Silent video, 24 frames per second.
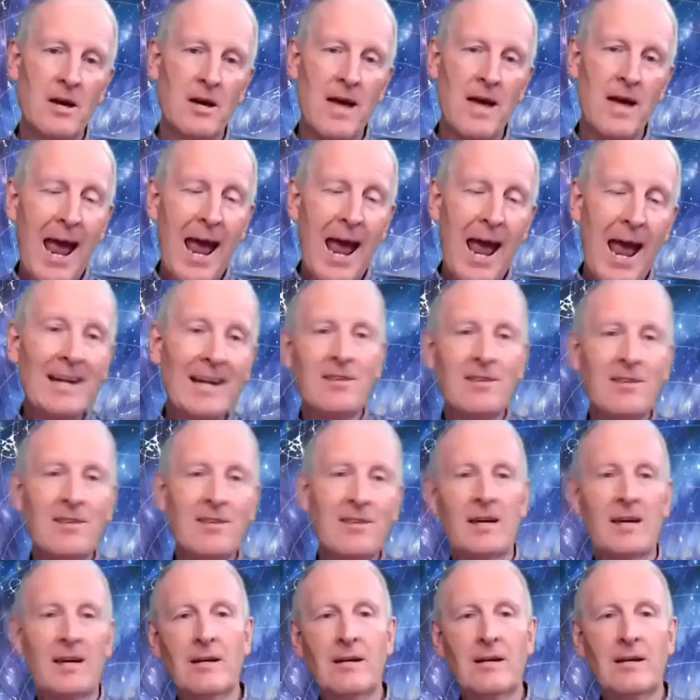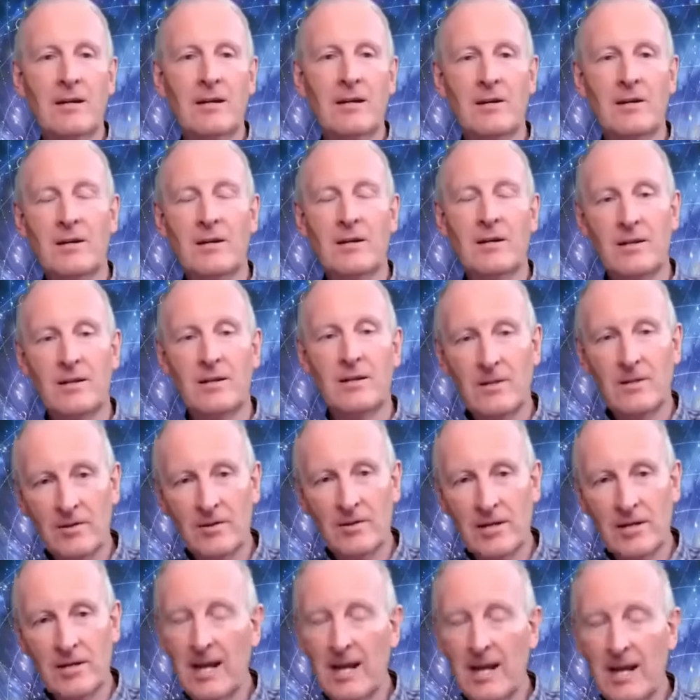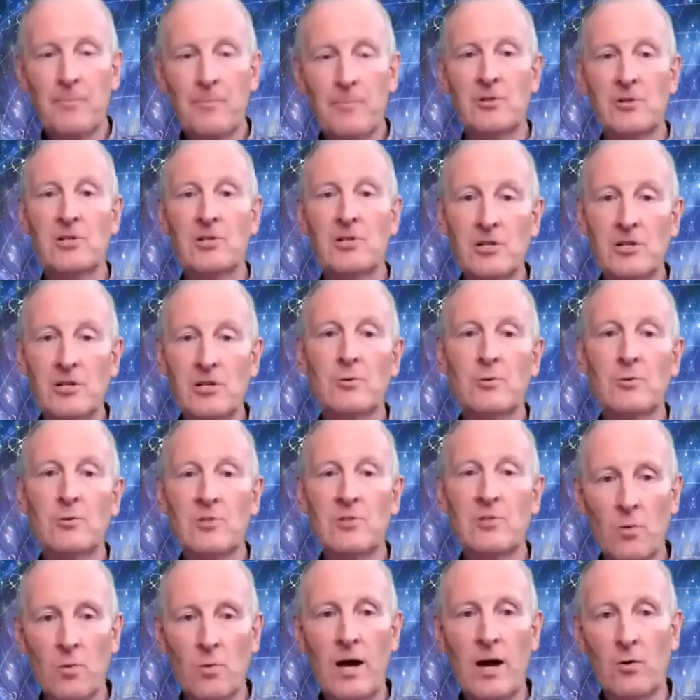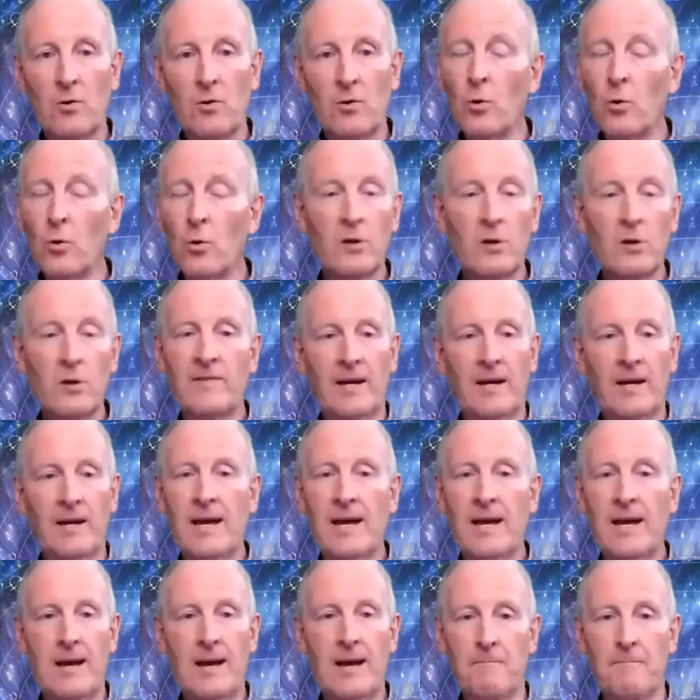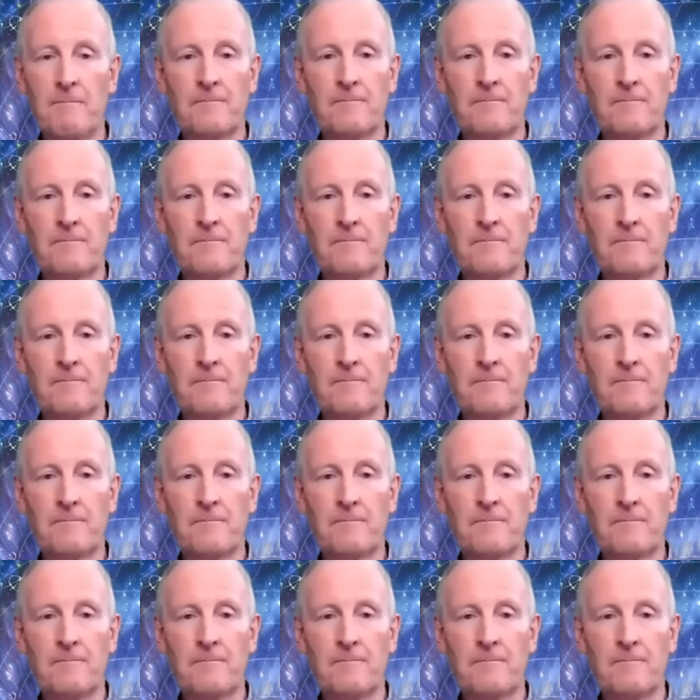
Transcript: anything can happen to you as well. All of it can